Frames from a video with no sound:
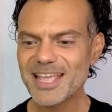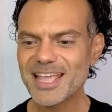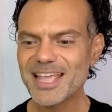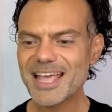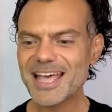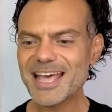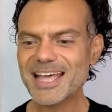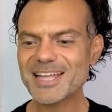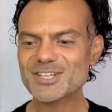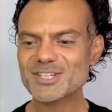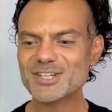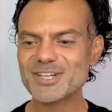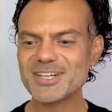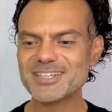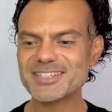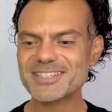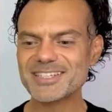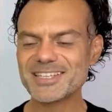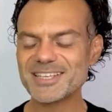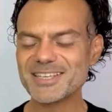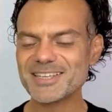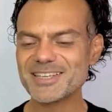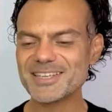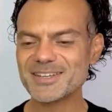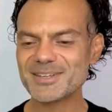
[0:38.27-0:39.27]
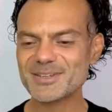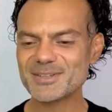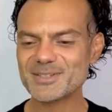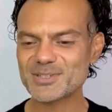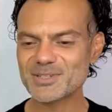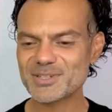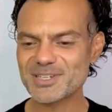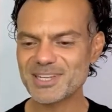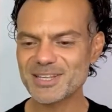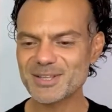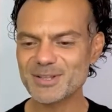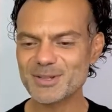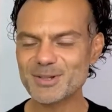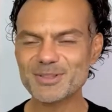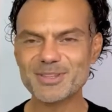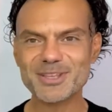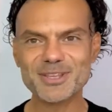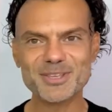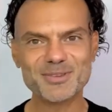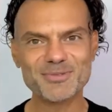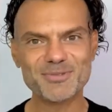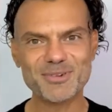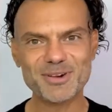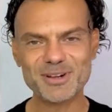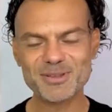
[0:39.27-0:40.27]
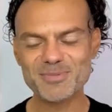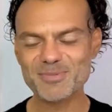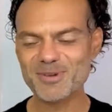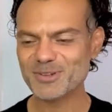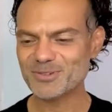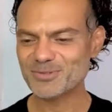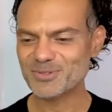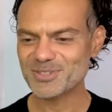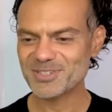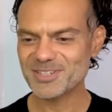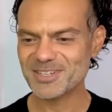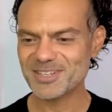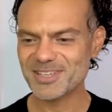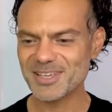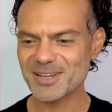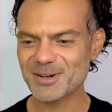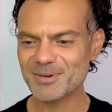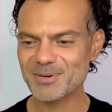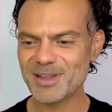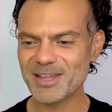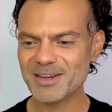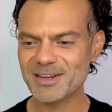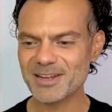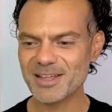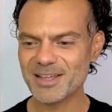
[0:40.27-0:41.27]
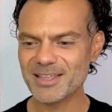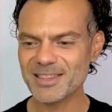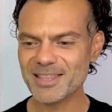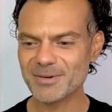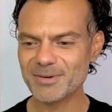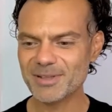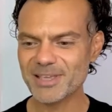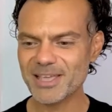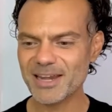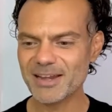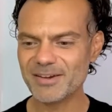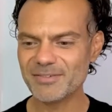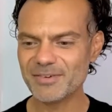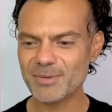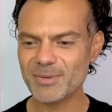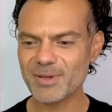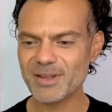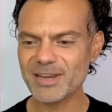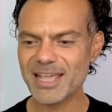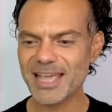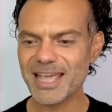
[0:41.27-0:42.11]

Angela's here still. Thank you very much for sticking around. Hi there again, everyone.